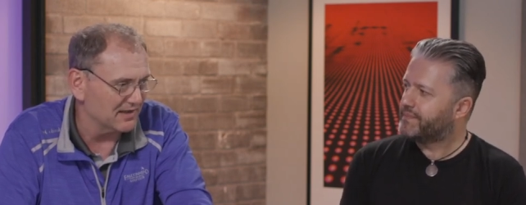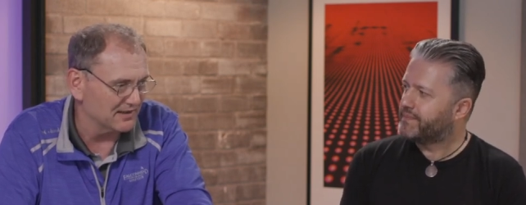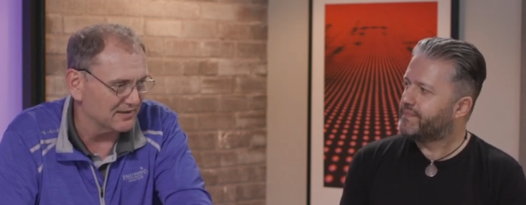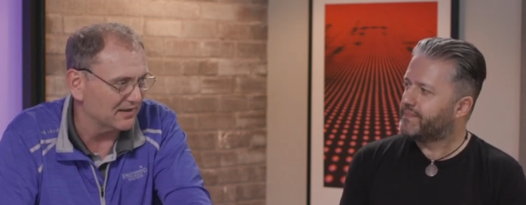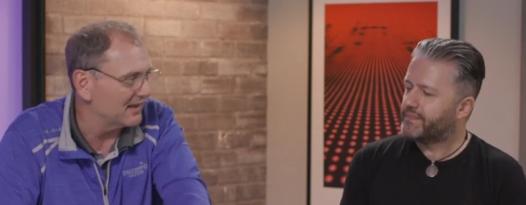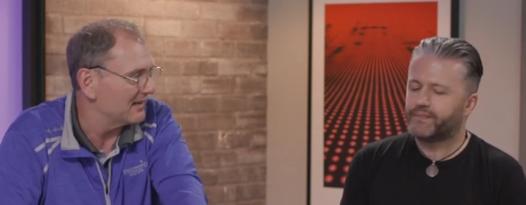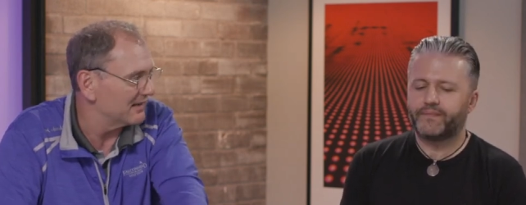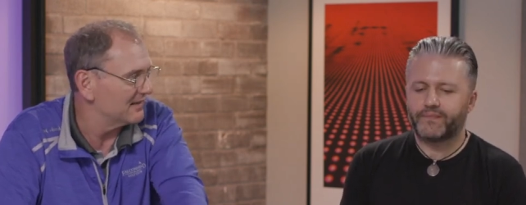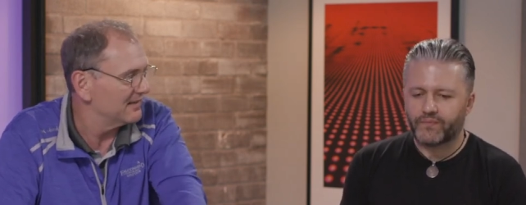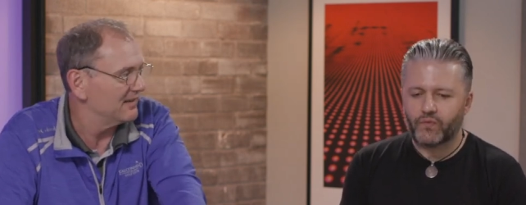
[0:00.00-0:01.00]
Speaker 1: get the
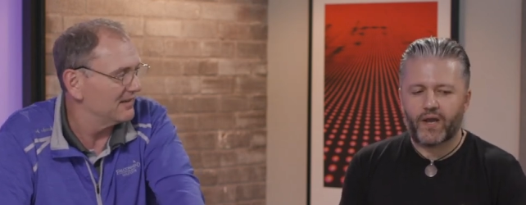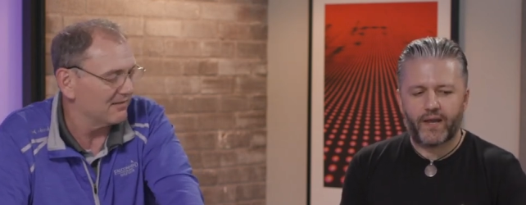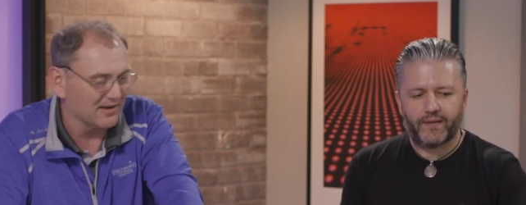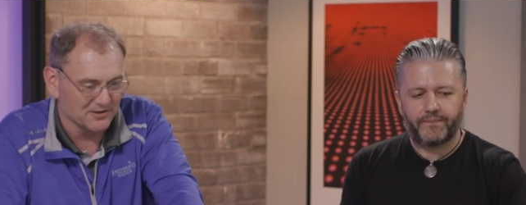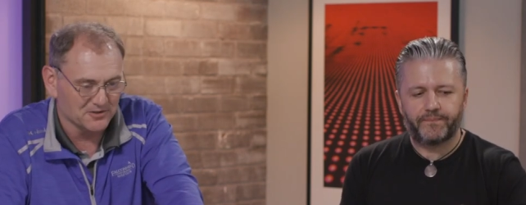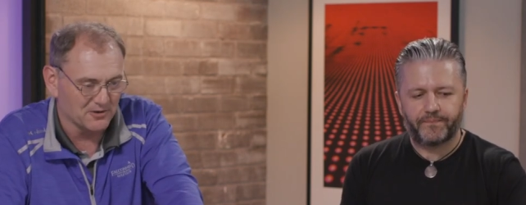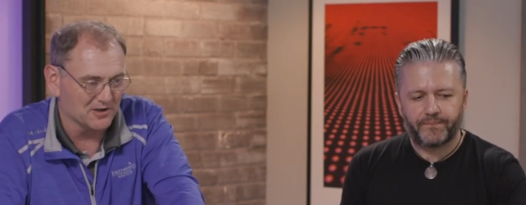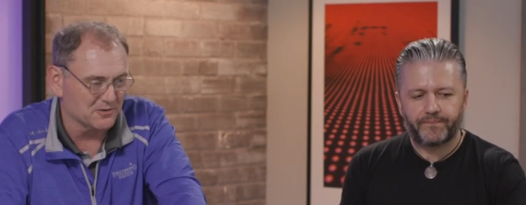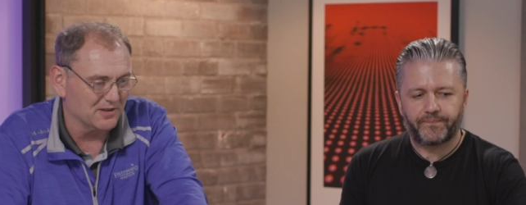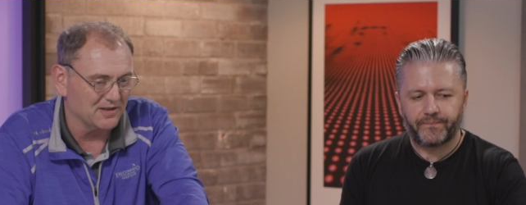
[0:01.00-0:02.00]
data. Right. And You're
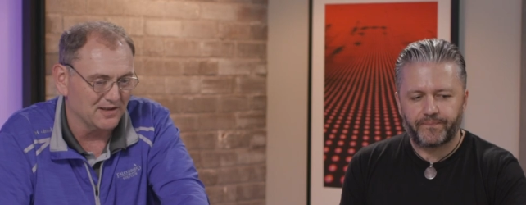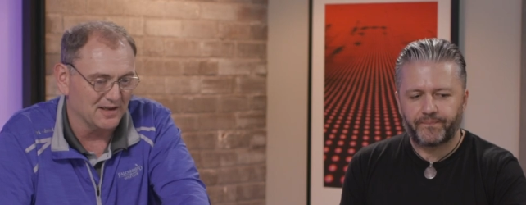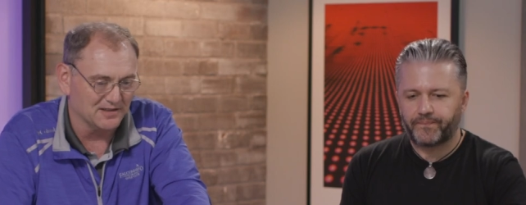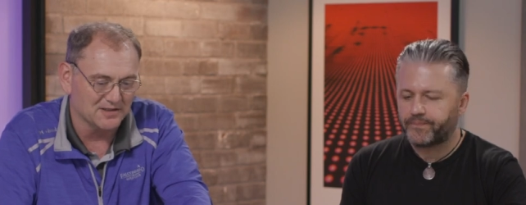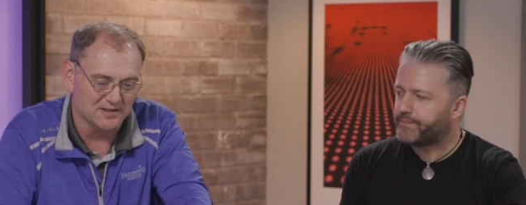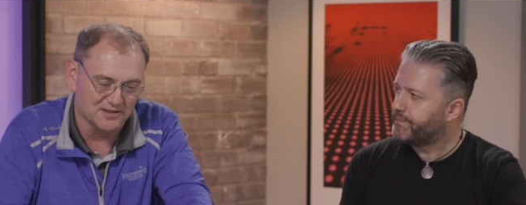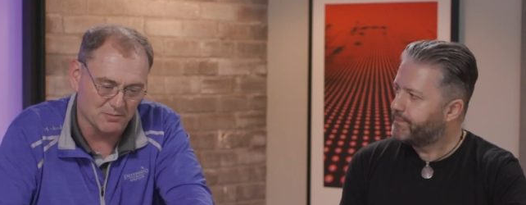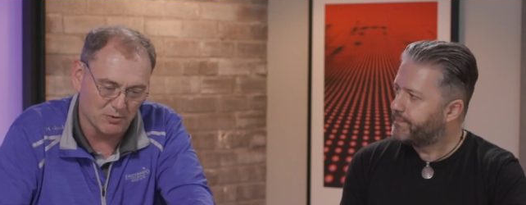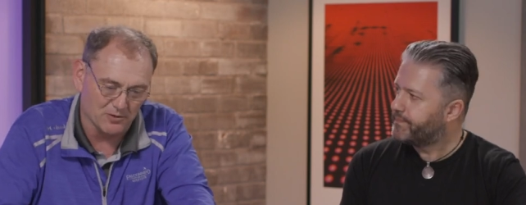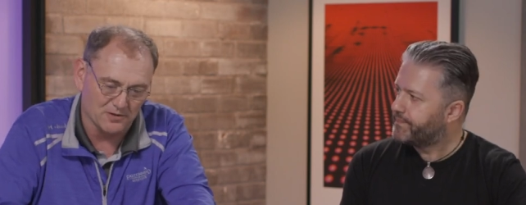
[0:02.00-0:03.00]
structuring the indexes to
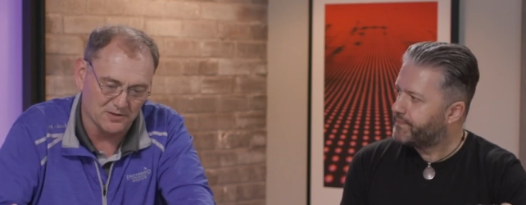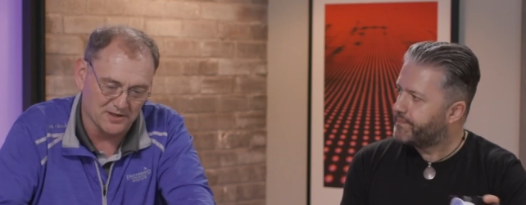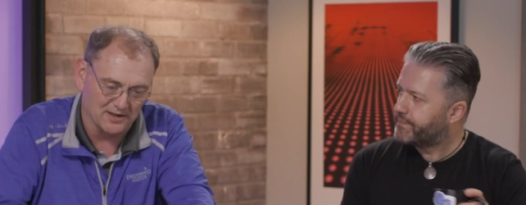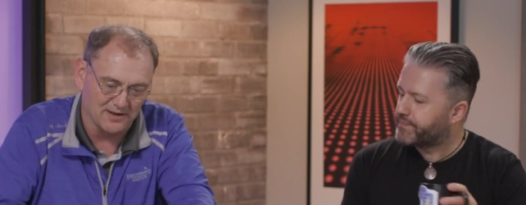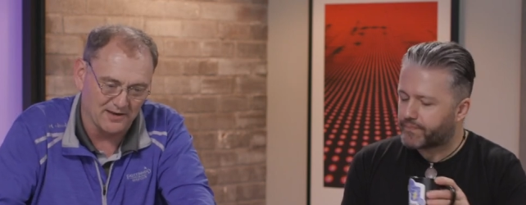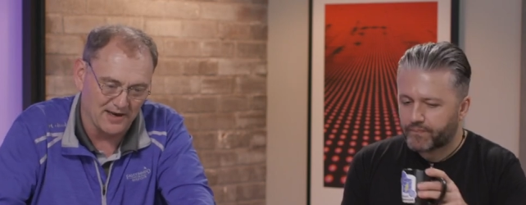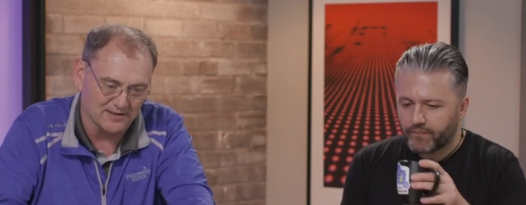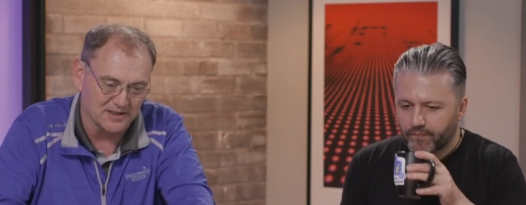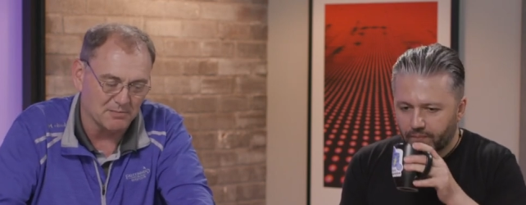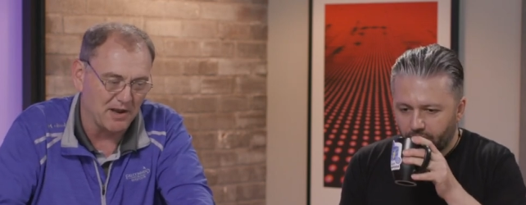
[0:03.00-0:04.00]
support those secondary
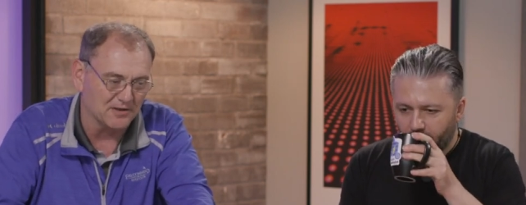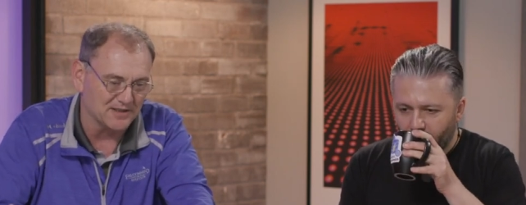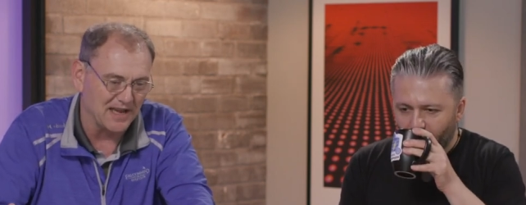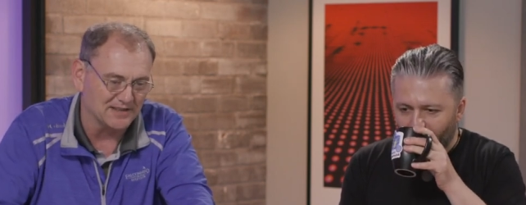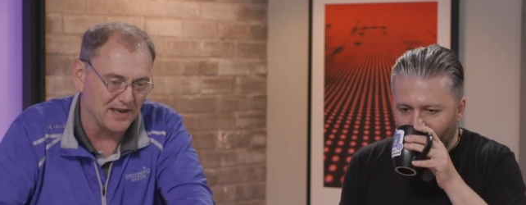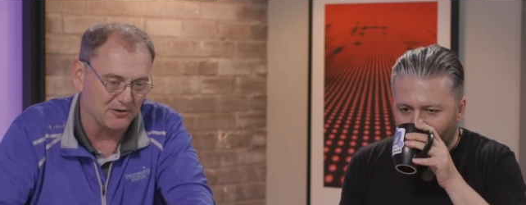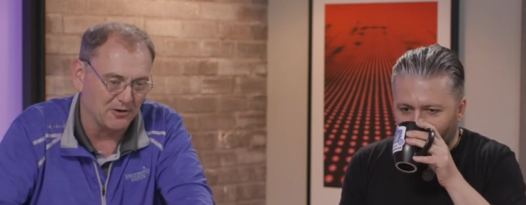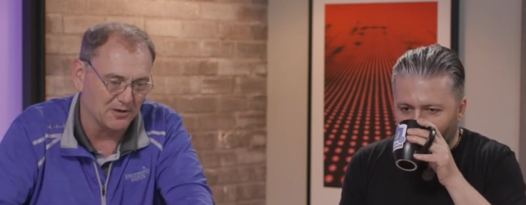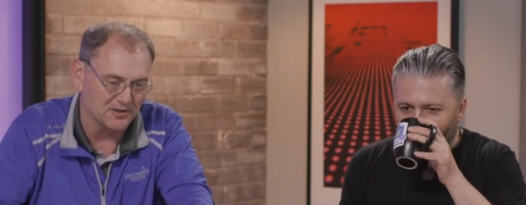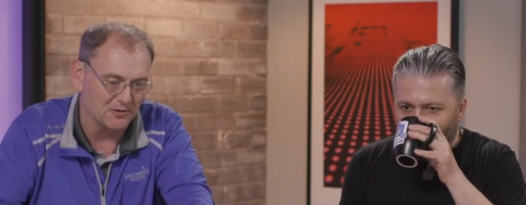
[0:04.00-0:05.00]
access patterns. That's how
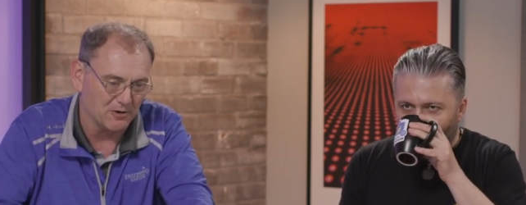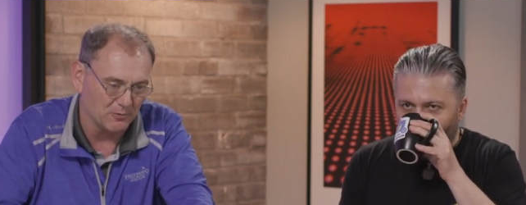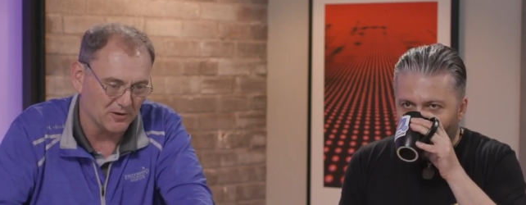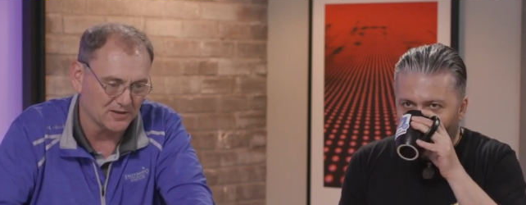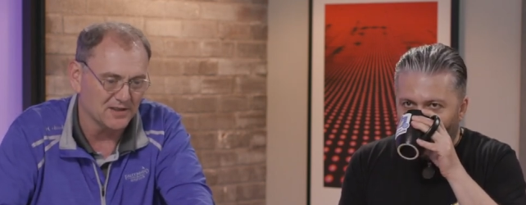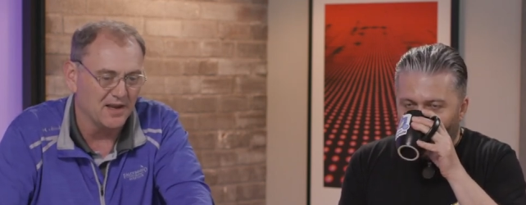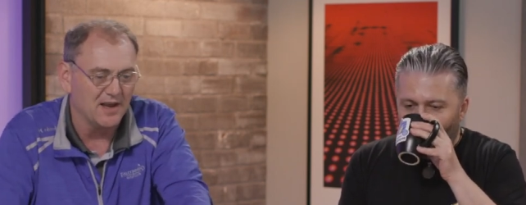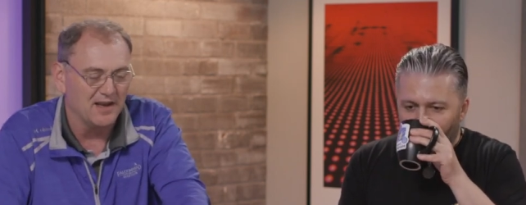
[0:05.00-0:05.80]
NoSQL works.